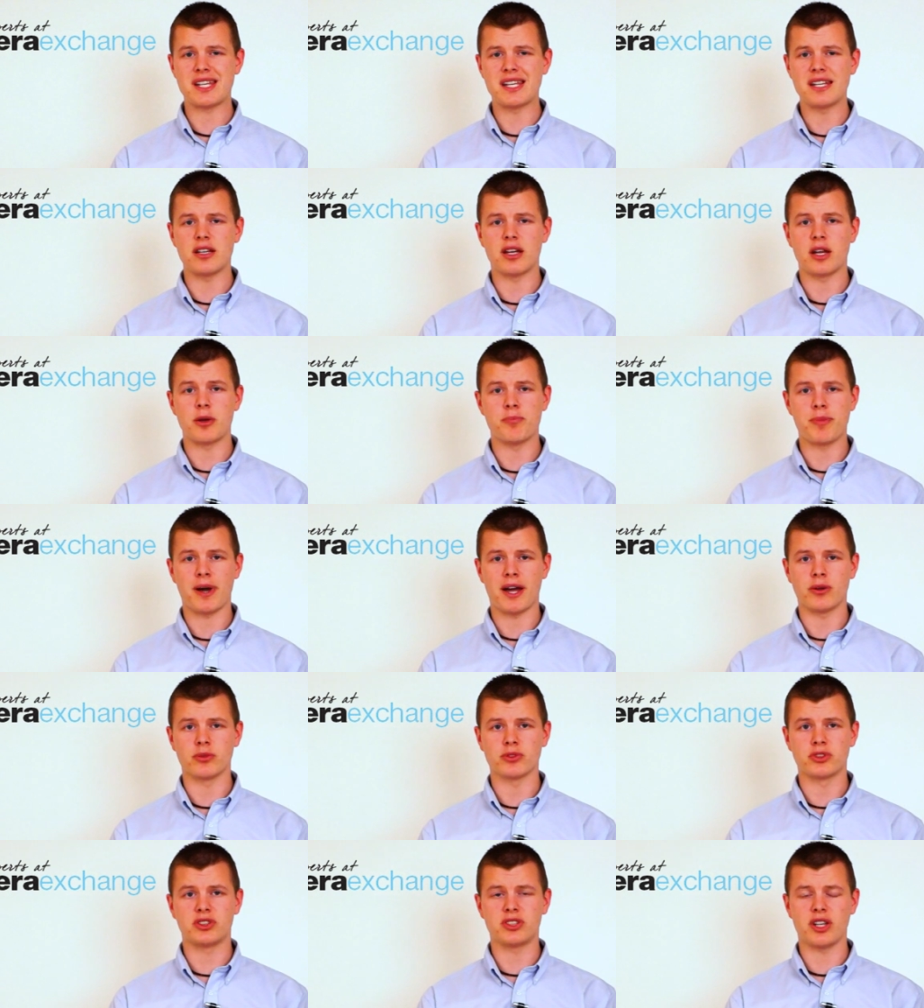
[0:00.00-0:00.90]
in at
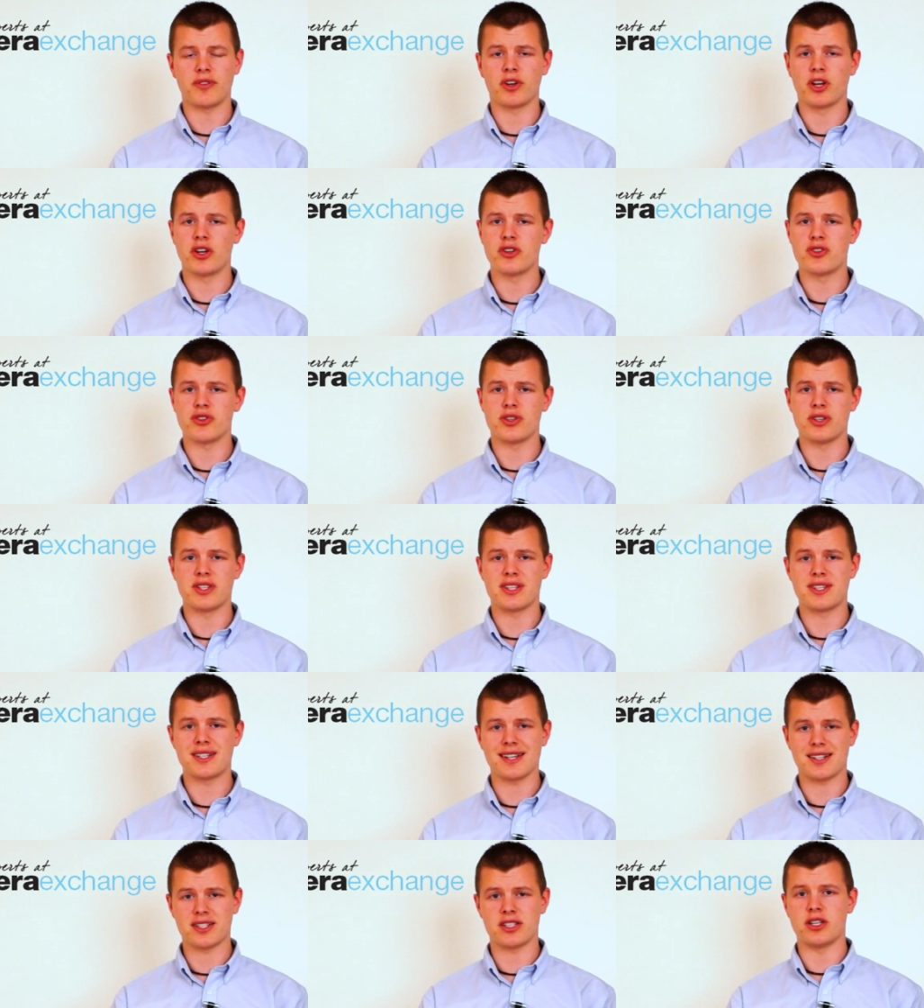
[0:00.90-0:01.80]
about
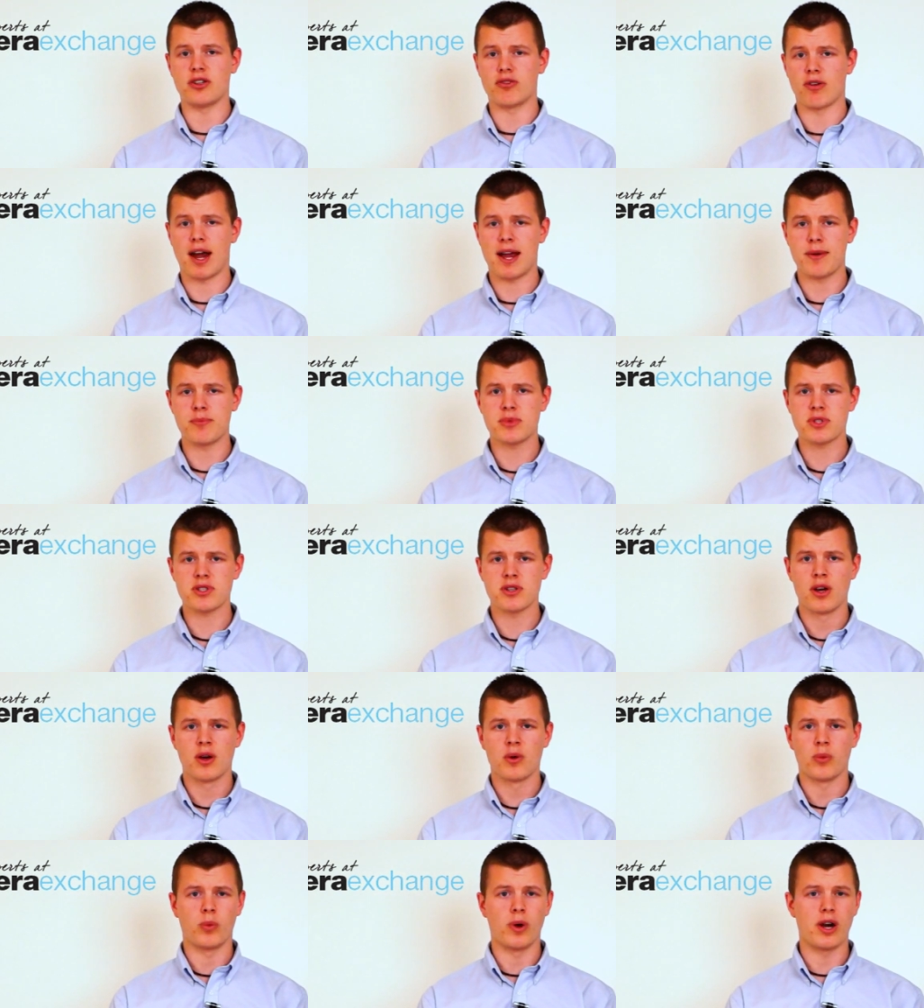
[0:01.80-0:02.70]
760 grams,
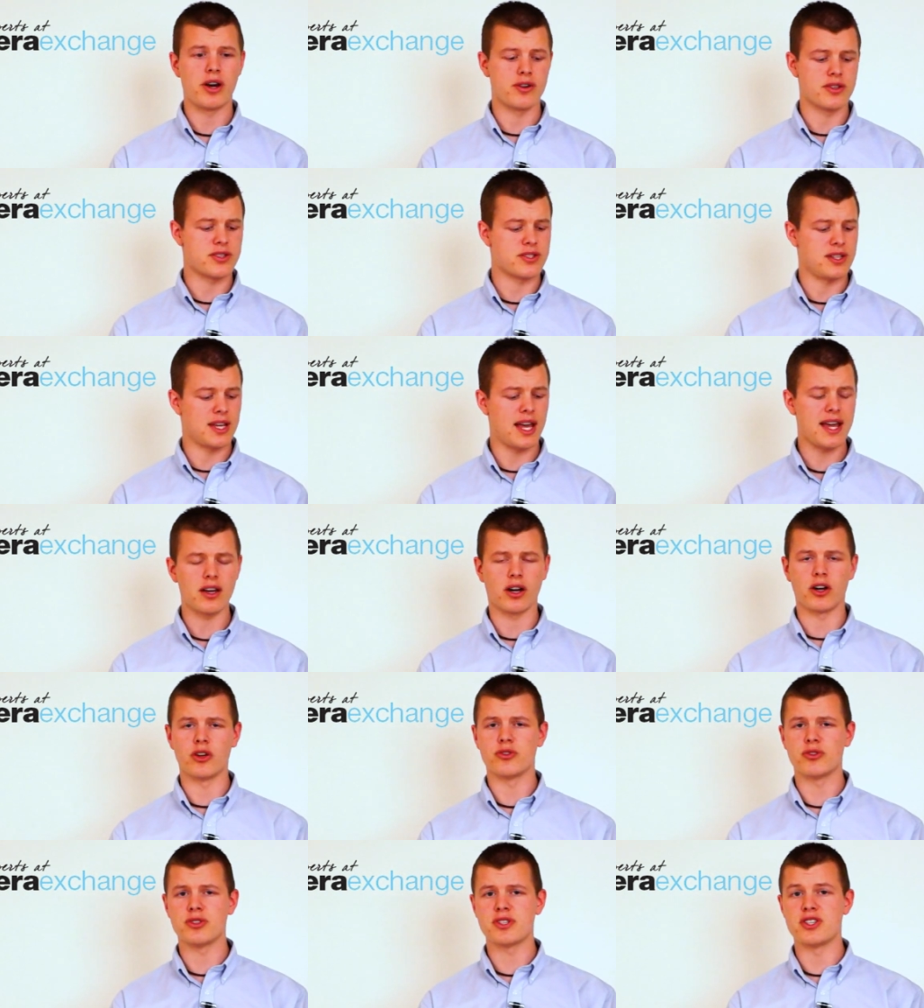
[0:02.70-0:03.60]
whereas the
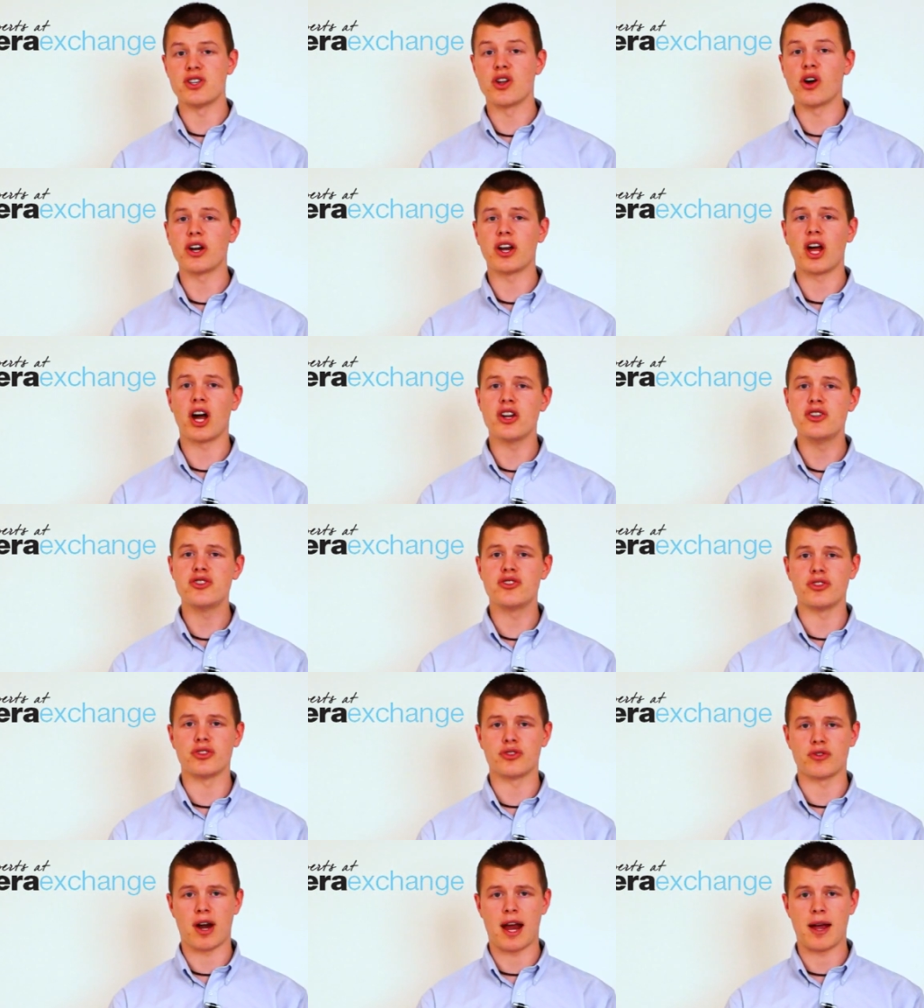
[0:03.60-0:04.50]
800 is
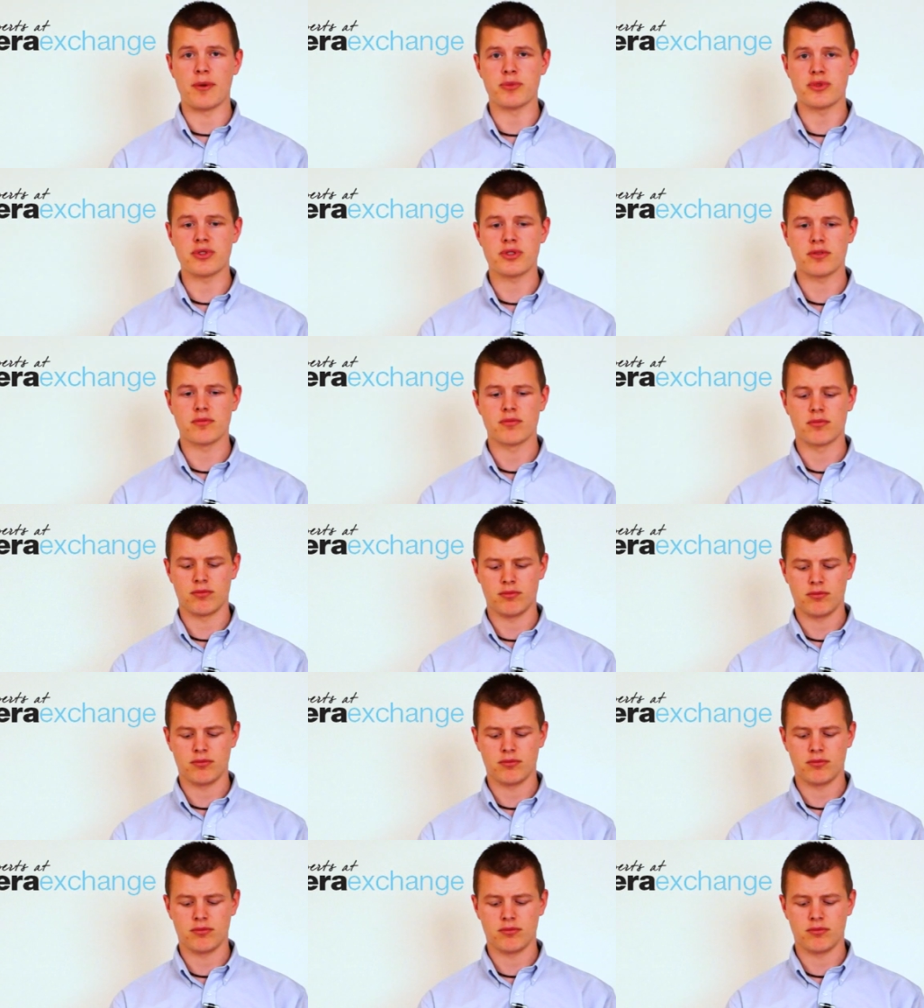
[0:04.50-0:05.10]
900 grams.